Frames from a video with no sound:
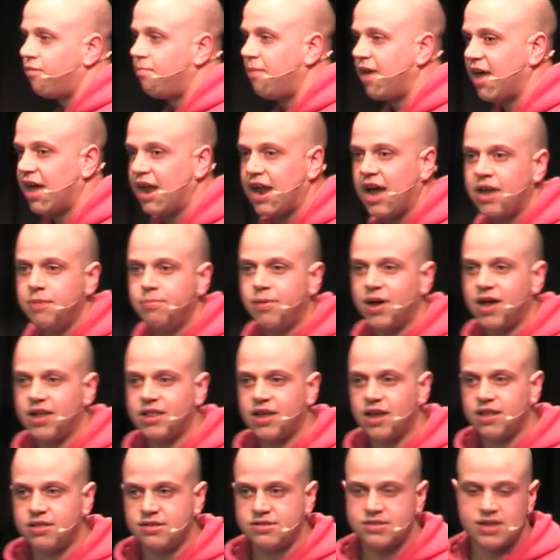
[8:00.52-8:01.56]
me an iPad,
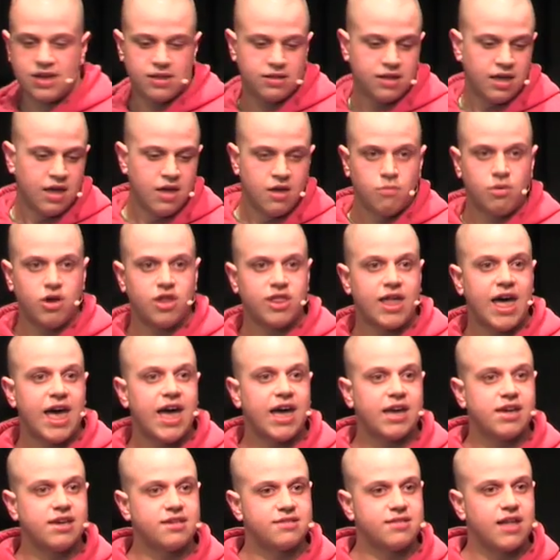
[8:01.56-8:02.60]
I'd have said, what the
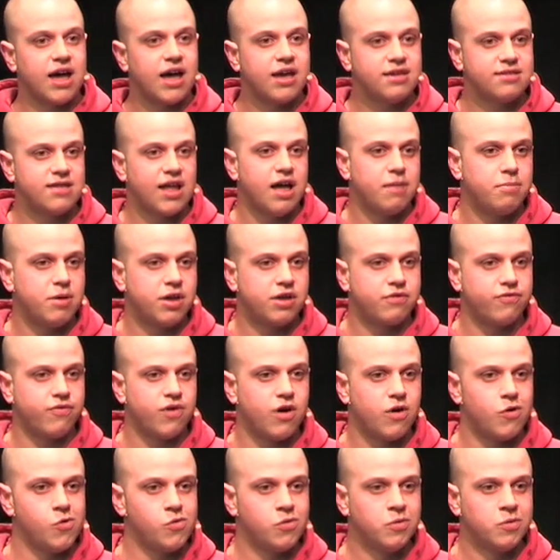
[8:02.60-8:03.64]
heck is that? Is that a big
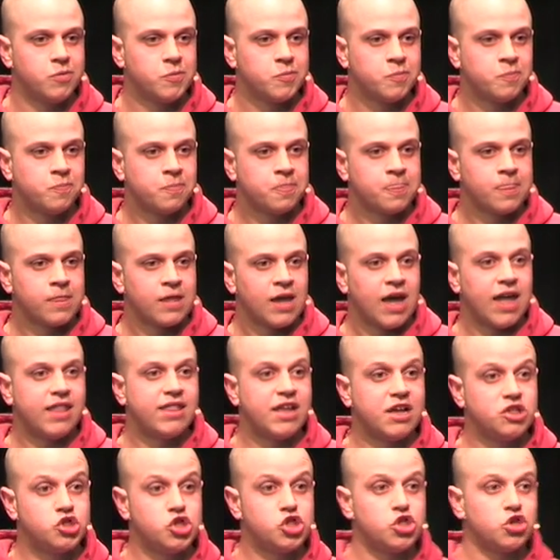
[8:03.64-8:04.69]
phone? And
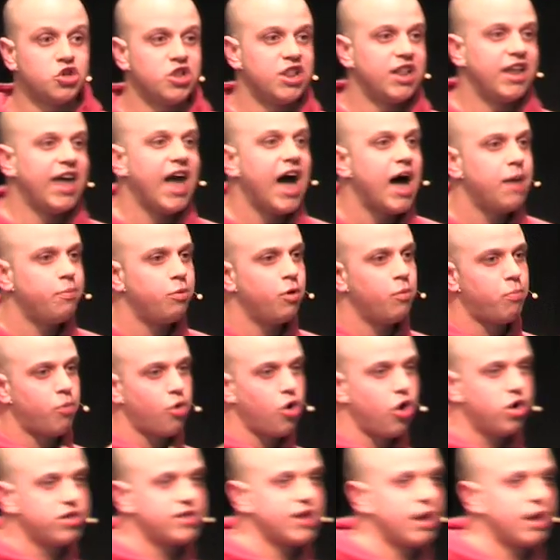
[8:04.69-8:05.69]
then suddenly Apple brought